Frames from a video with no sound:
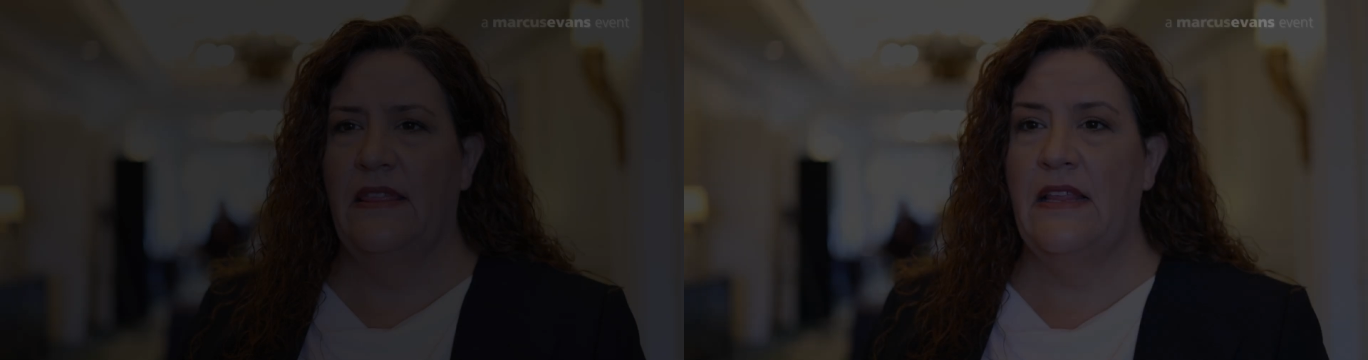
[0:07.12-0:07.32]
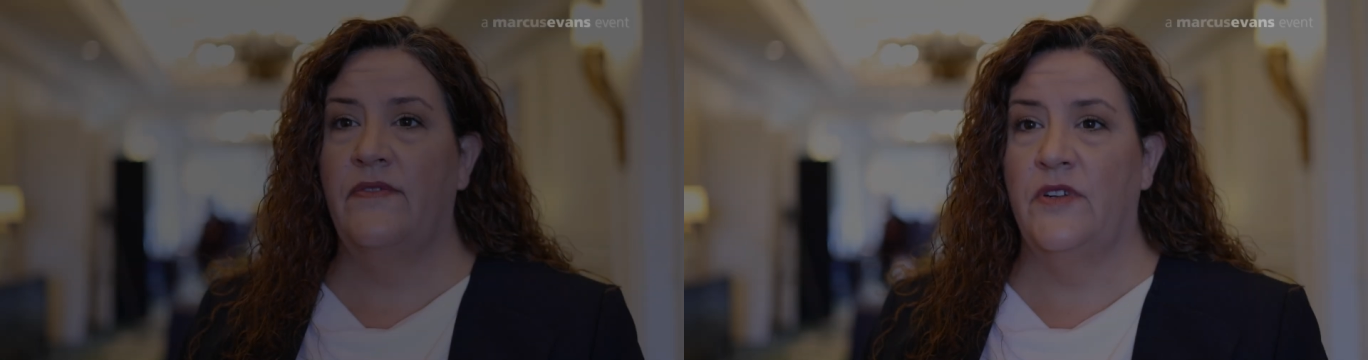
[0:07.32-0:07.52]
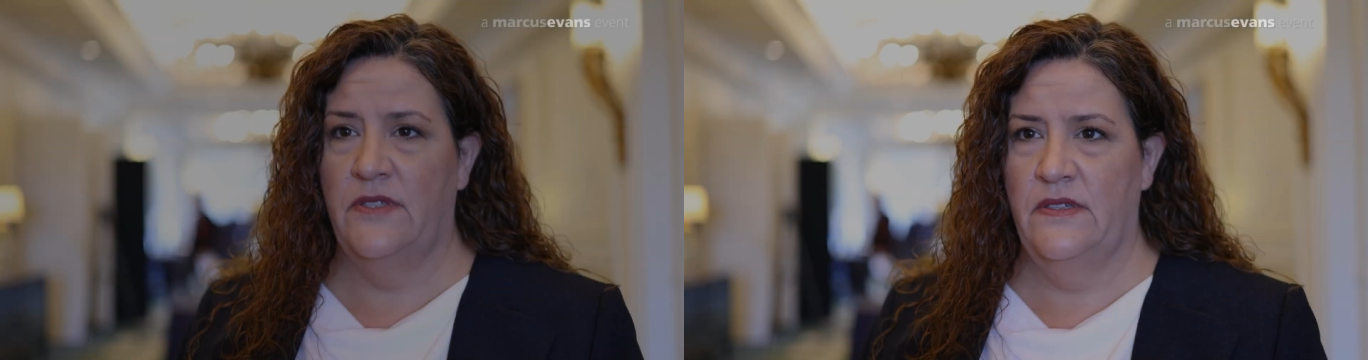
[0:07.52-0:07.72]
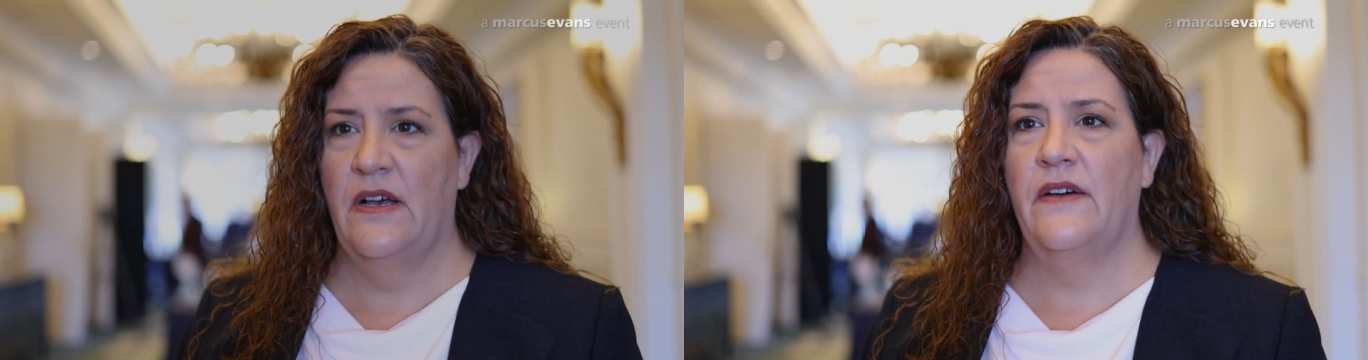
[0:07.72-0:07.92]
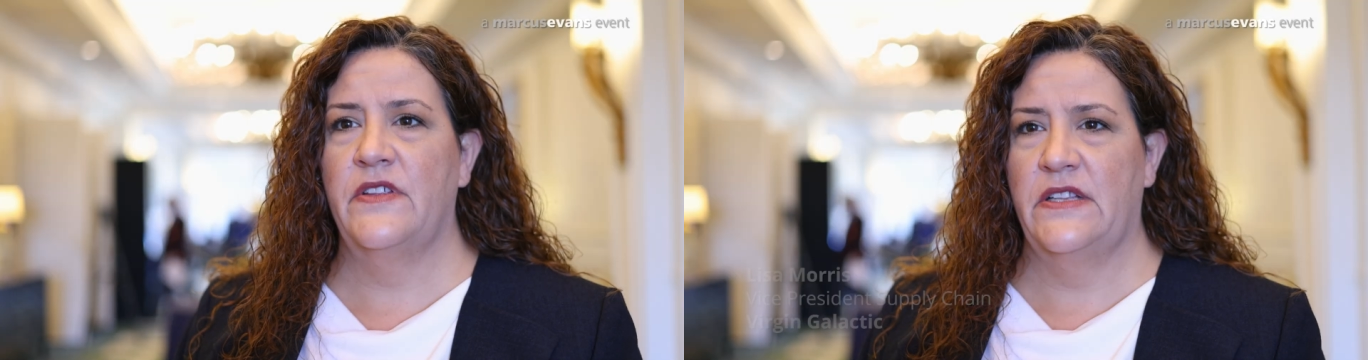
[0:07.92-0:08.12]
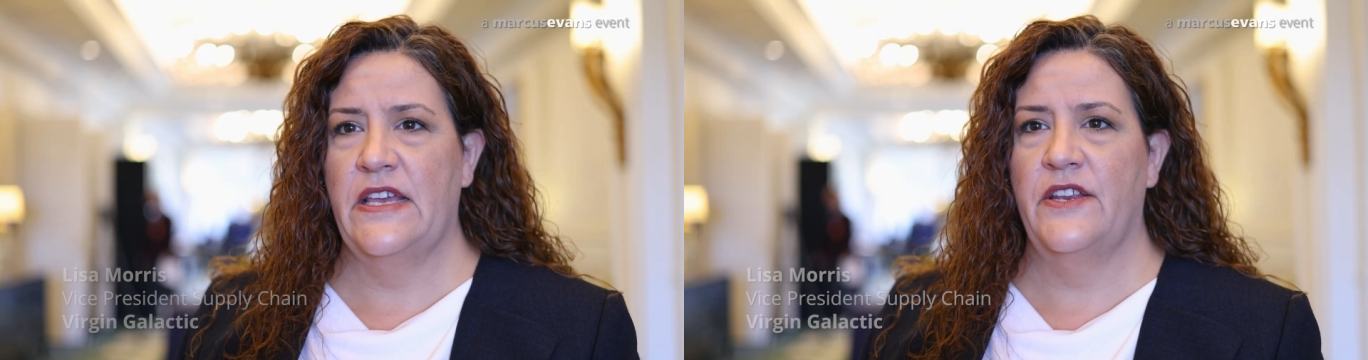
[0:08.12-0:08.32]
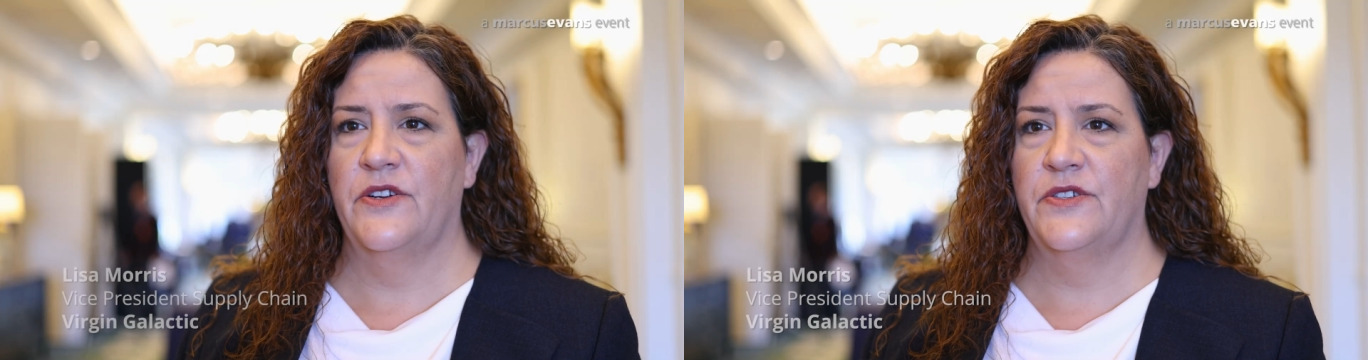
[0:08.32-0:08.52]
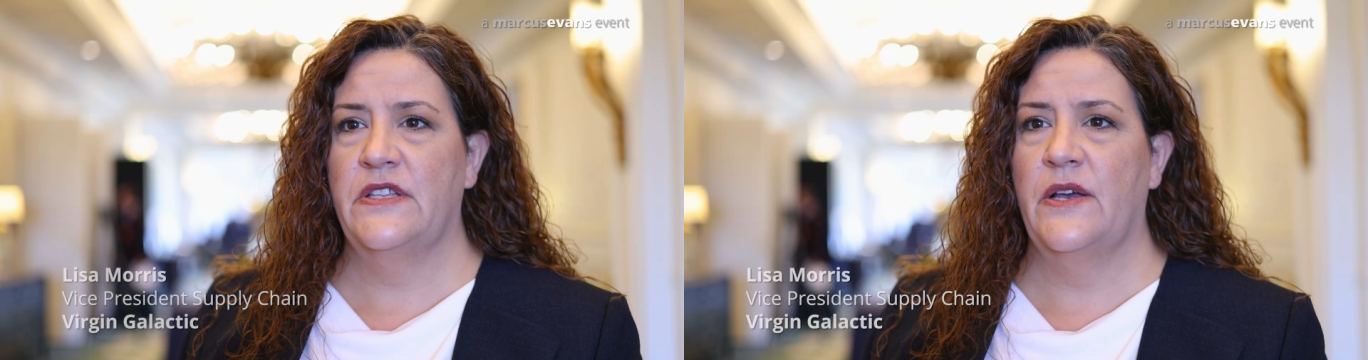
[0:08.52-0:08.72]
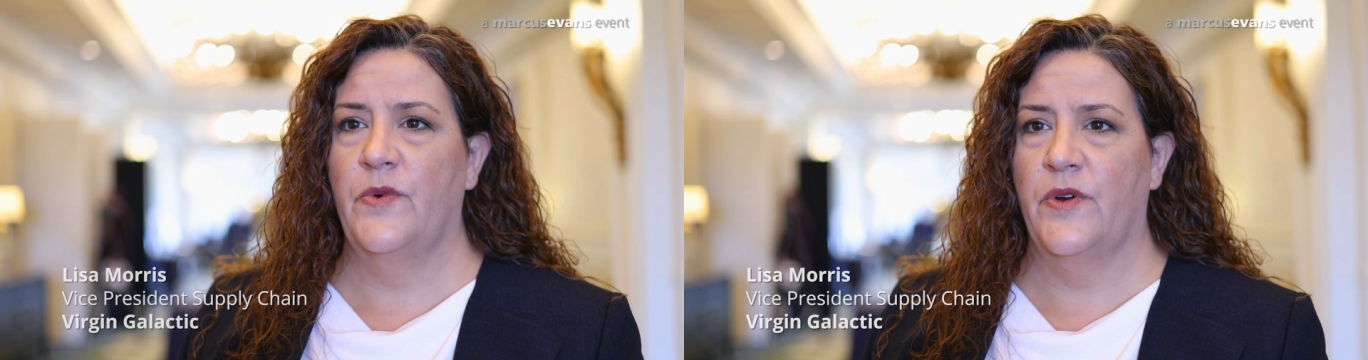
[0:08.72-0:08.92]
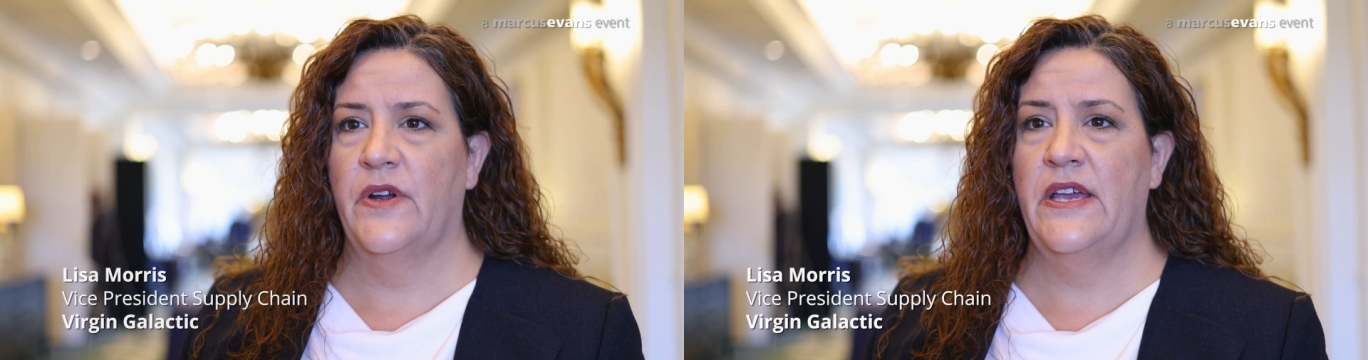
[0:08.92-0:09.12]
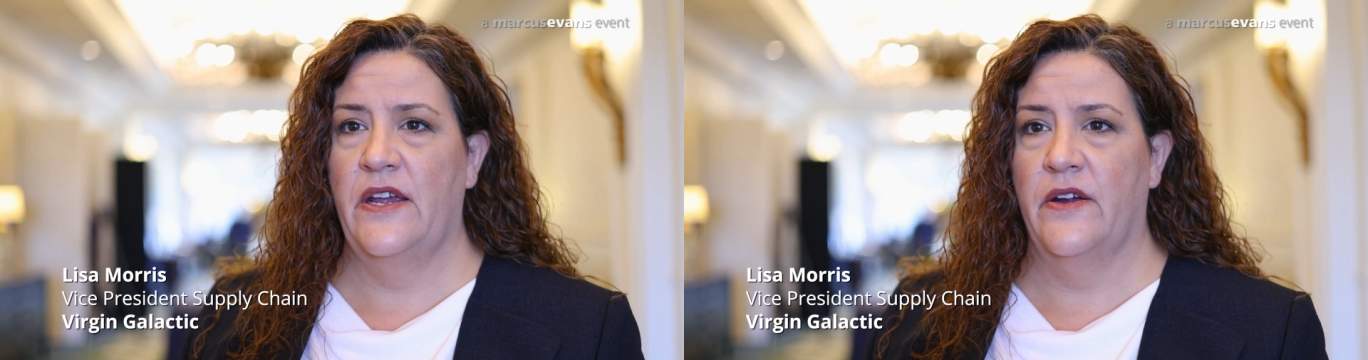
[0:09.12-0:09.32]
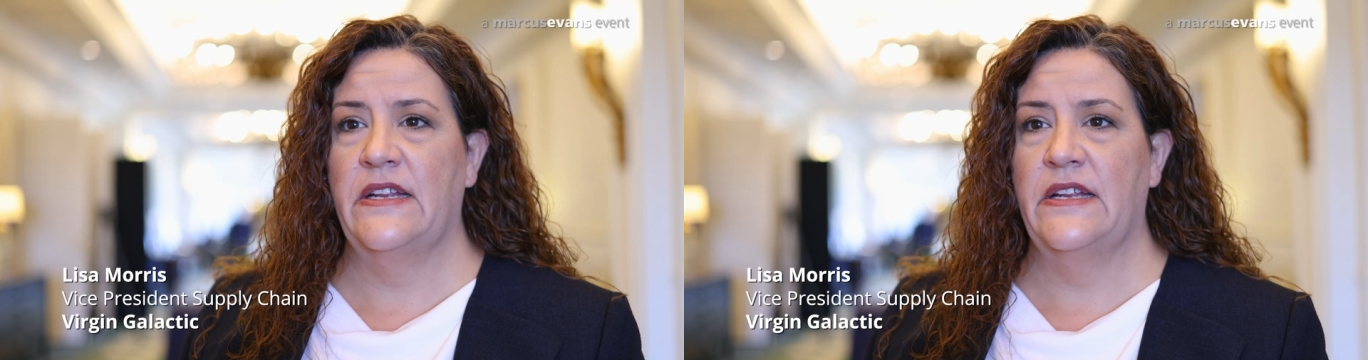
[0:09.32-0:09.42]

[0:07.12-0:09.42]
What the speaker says: level of the leaders that were here